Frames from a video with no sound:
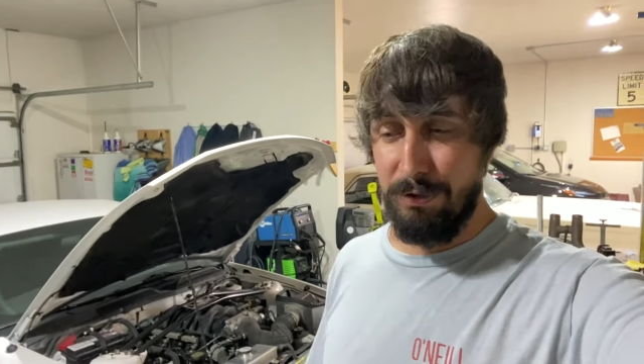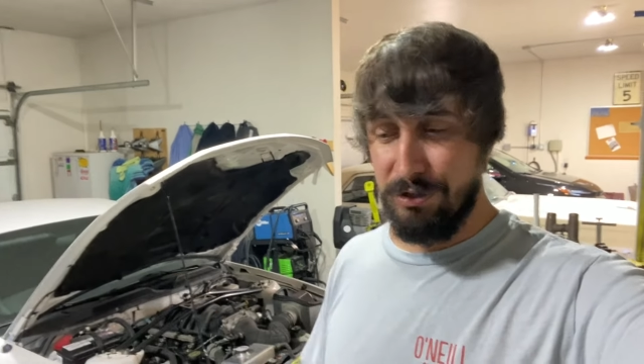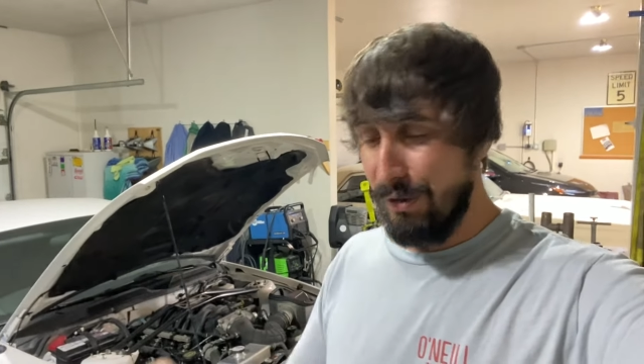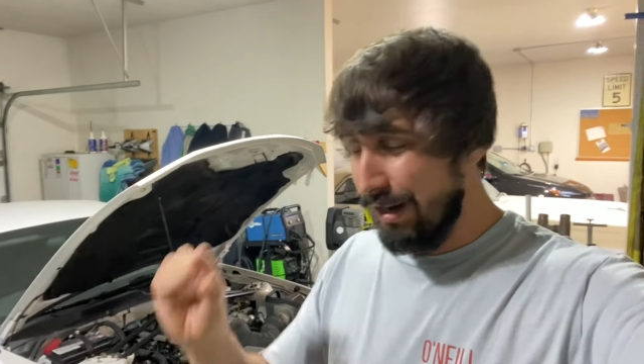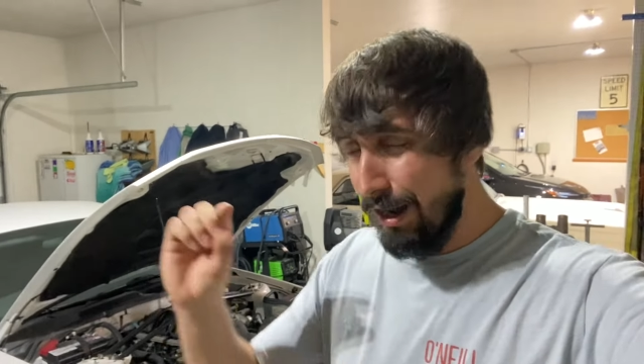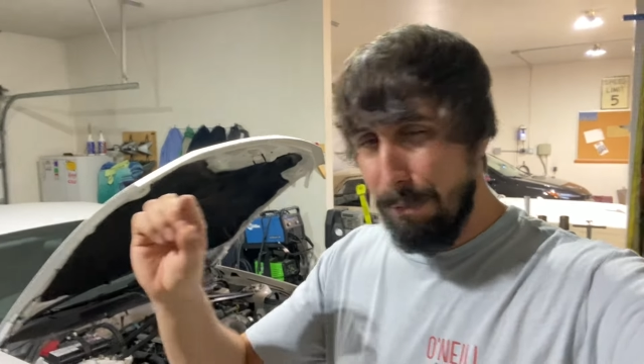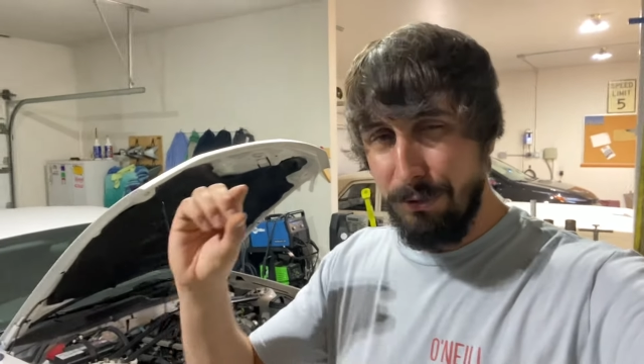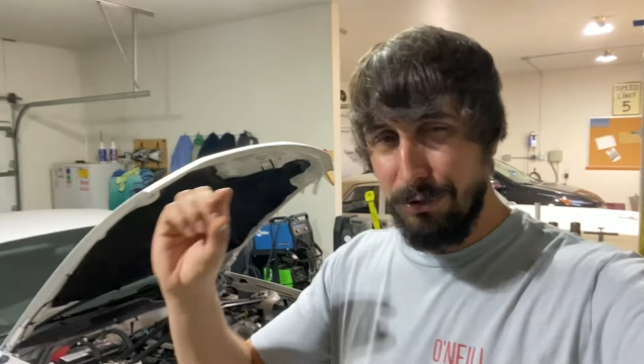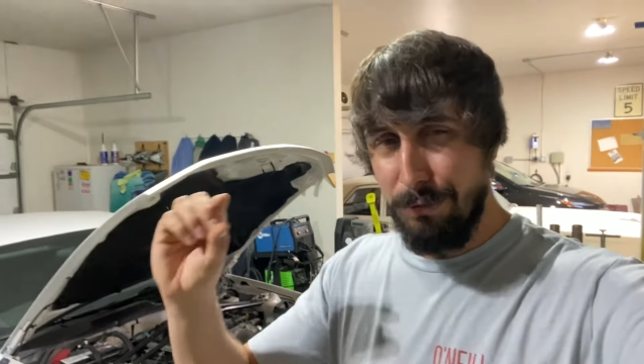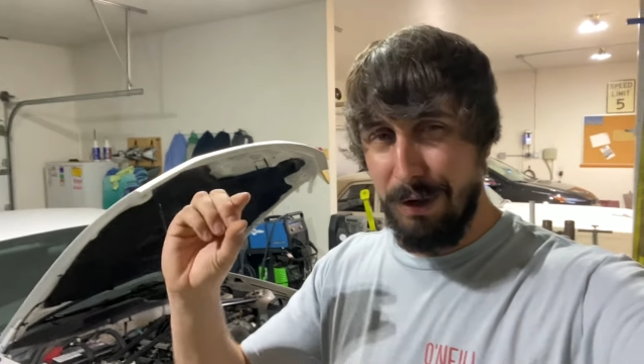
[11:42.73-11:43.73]
So a couple
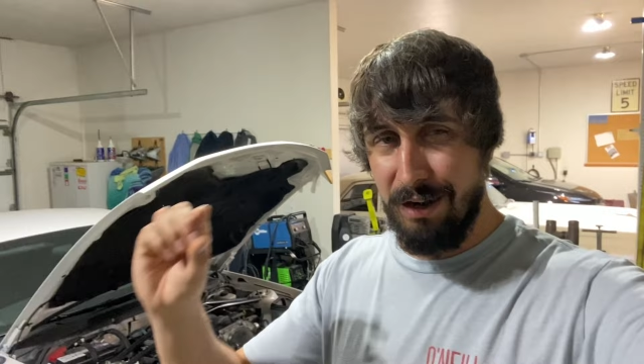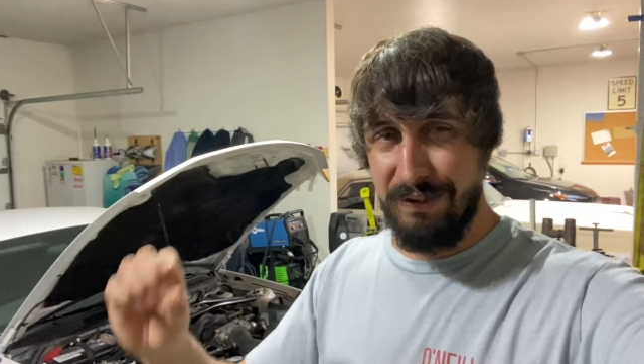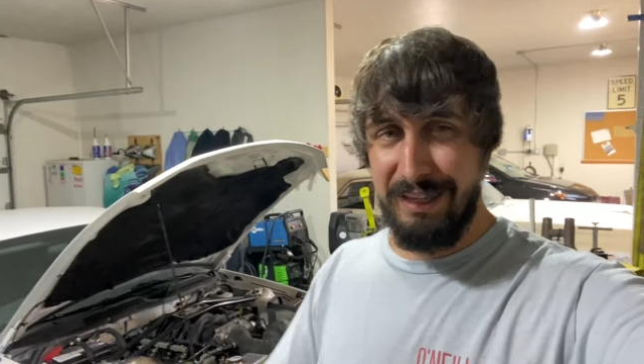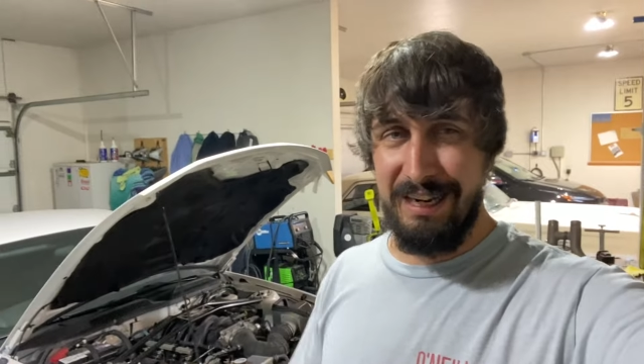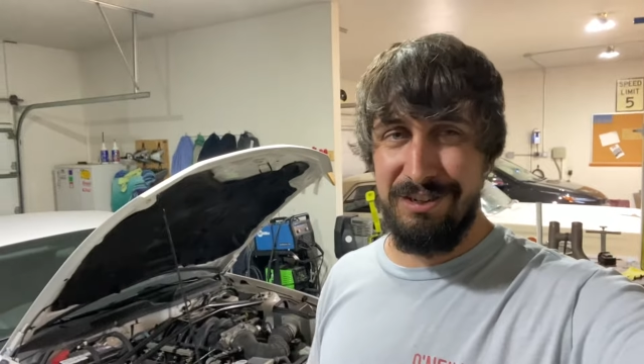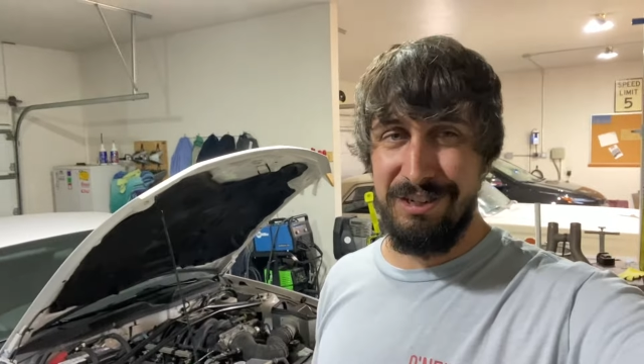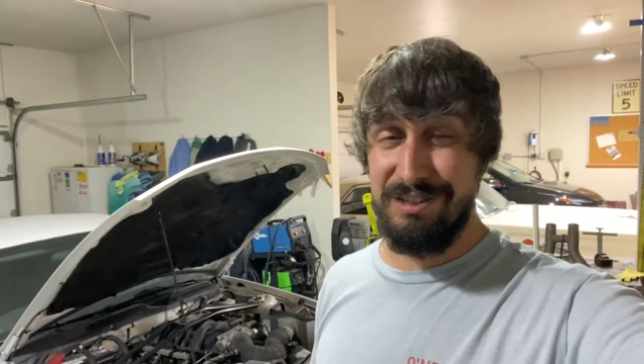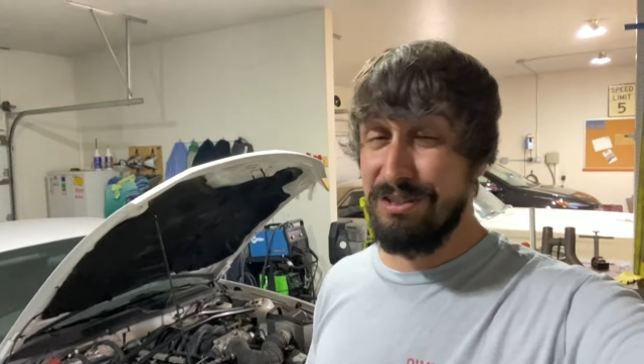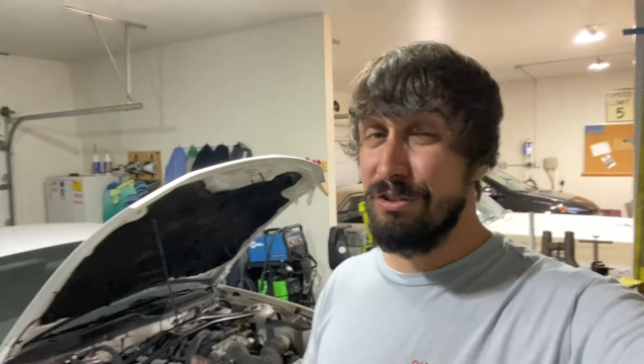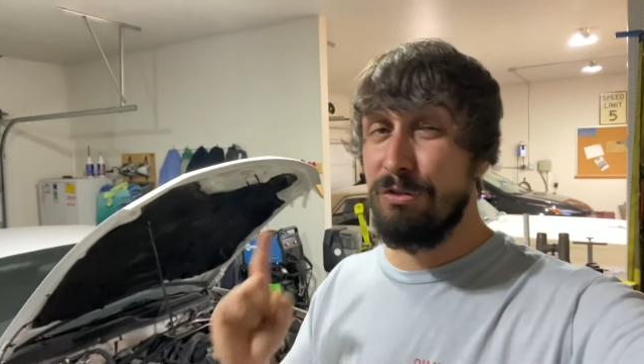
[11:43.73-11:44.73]
little modifications.
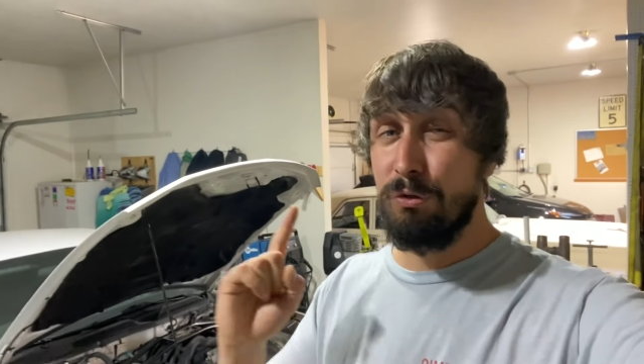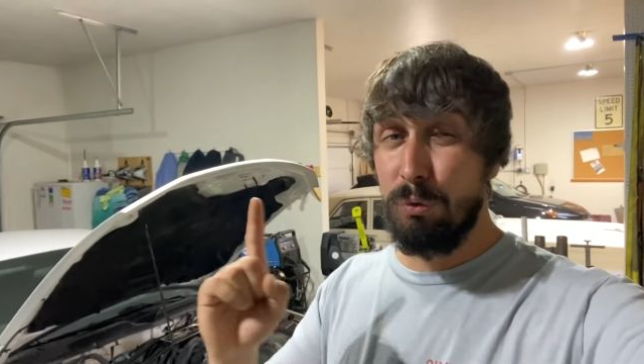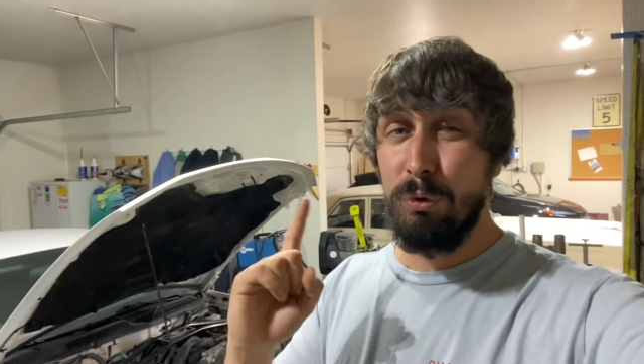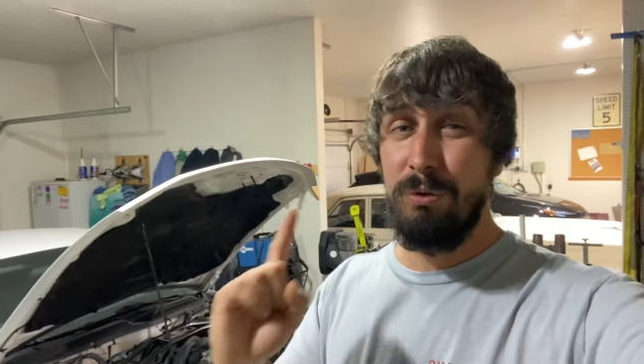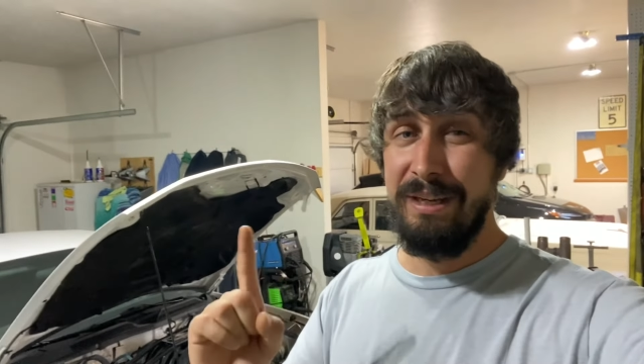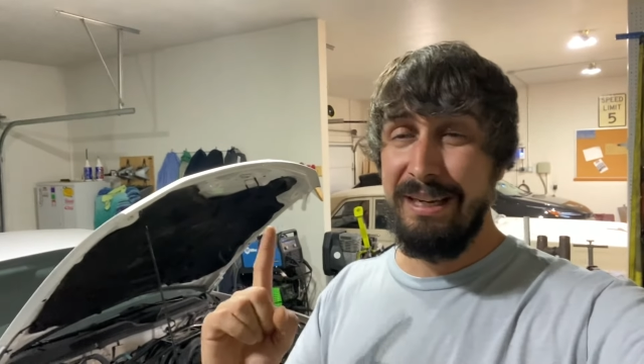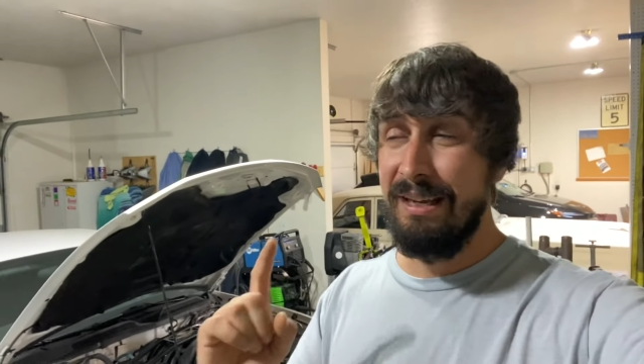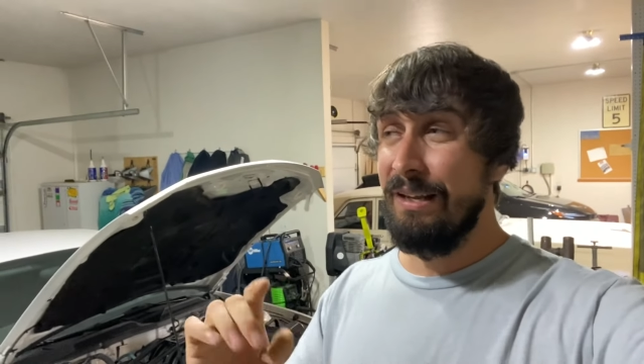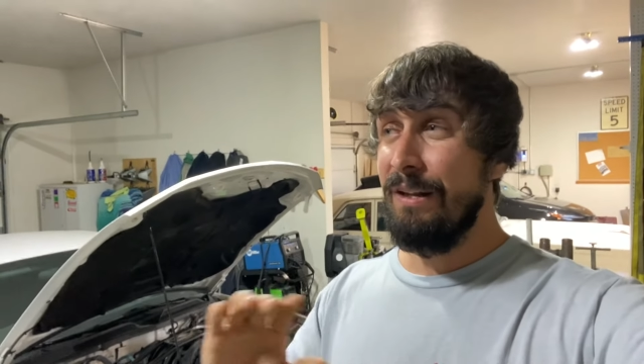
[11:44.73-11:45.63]
This is truly